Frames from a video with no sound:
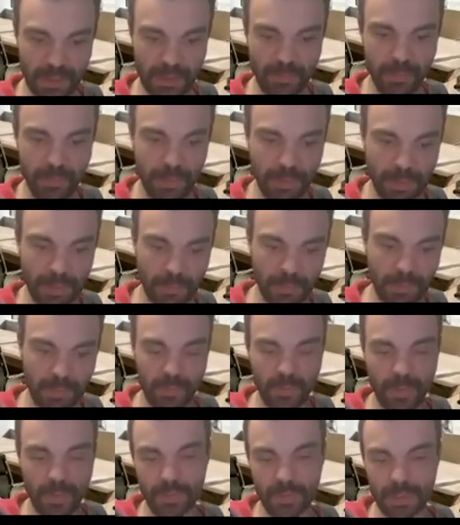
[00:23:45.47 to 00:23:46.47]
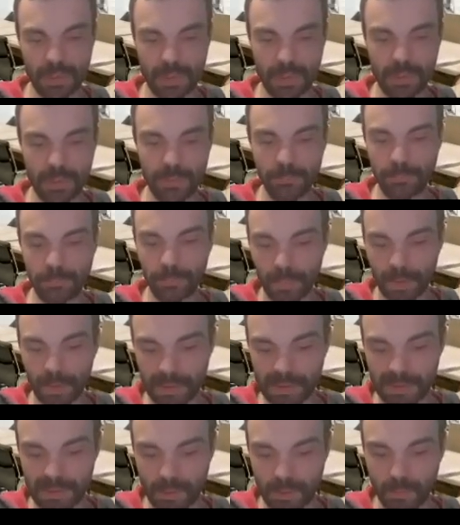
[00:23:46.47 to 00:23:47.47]
and put it into the ground.
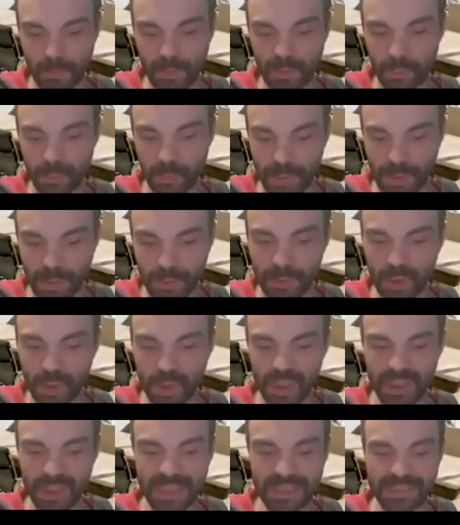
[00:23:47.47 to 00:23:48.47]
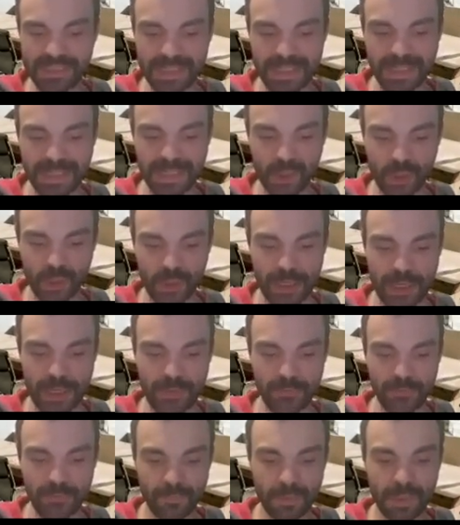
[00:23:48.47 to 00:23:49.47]
So which precondition does that action
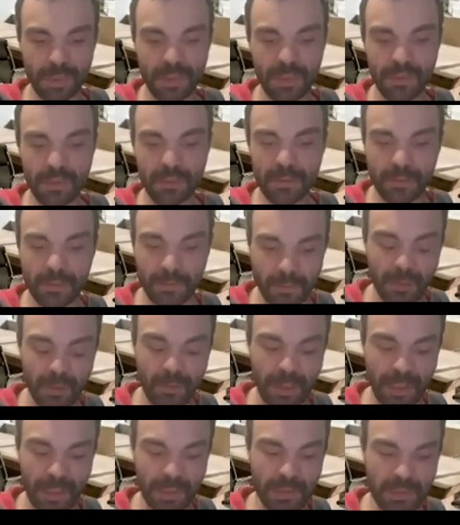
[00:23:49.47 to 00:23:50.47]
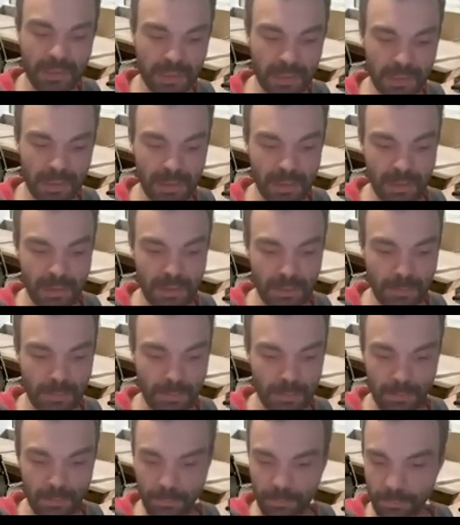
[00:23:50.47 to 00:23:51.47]
have? The crate
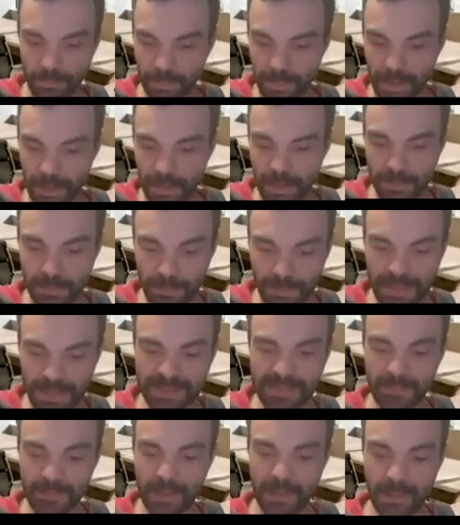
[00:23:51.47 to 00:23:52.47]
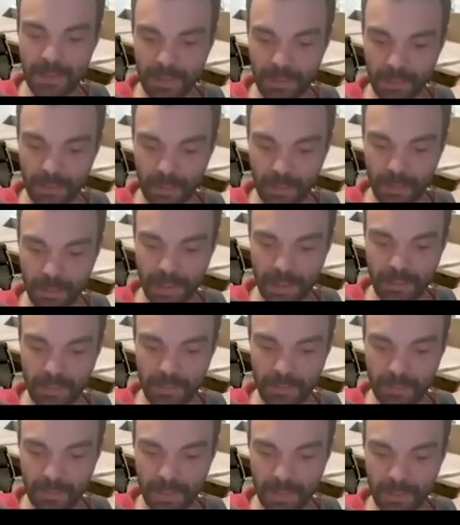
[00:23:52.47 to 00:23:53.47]
must be in the crane,
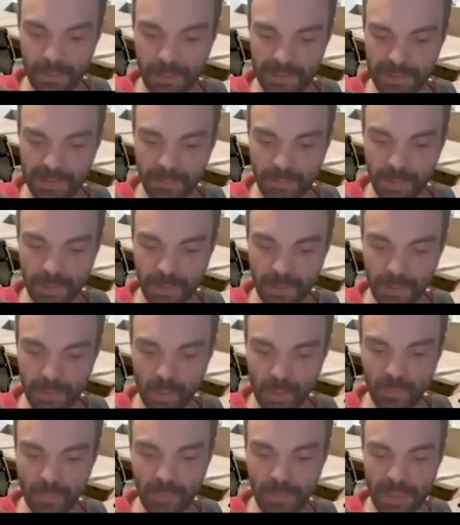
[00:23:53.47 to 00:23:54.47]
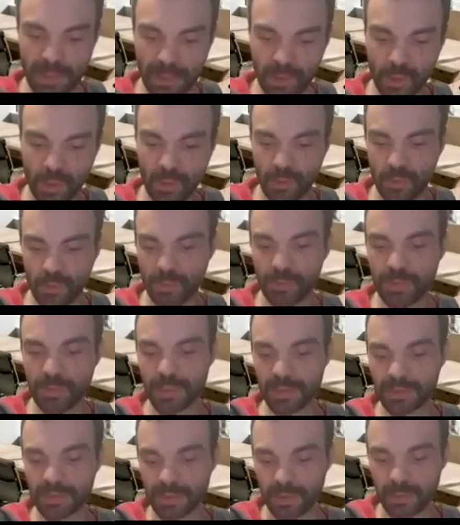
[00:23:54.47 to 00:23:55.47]
right? That's the precondition for the action to be
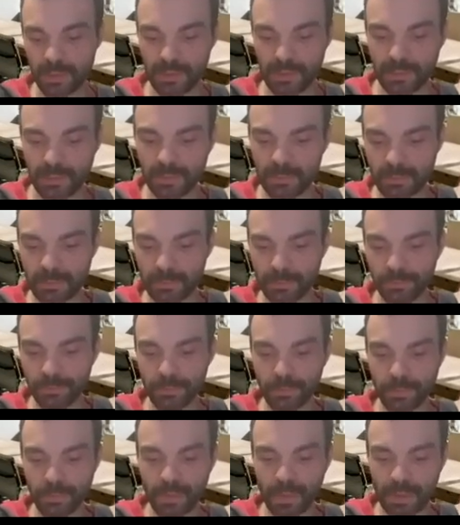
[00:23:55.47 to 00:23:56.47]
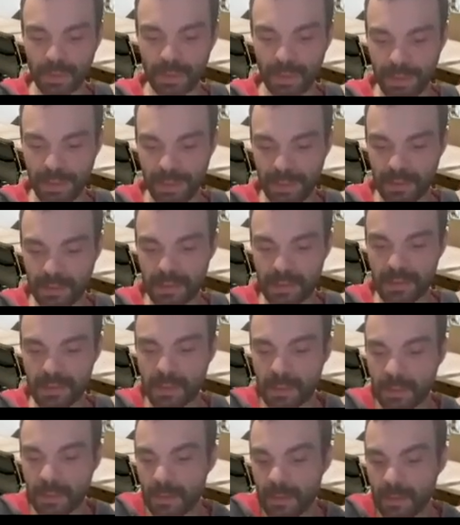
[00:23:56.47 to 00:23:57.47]
executable. And
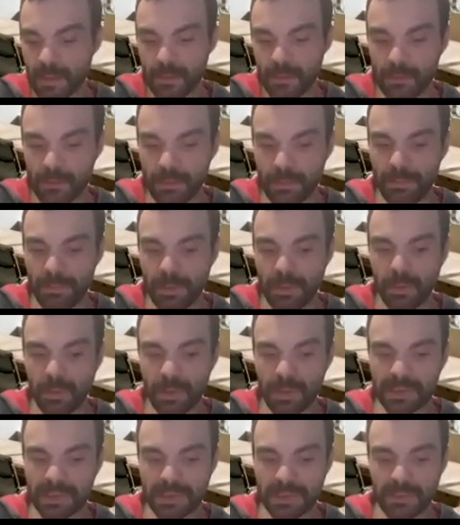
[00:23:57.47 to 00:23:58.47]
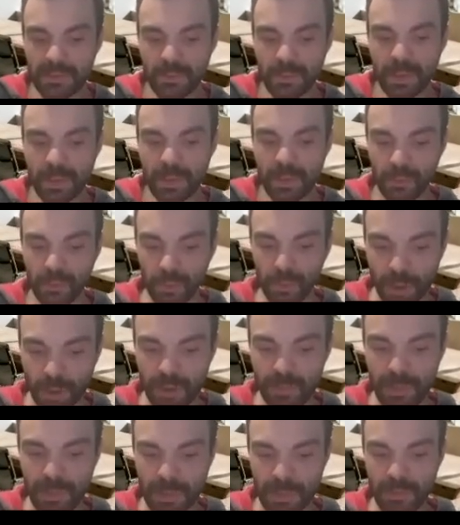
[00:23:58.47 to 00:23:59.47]
well, because it will
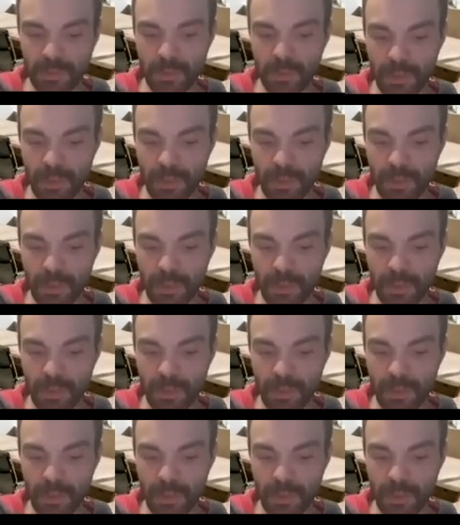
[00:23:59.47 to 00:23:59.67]
not be in the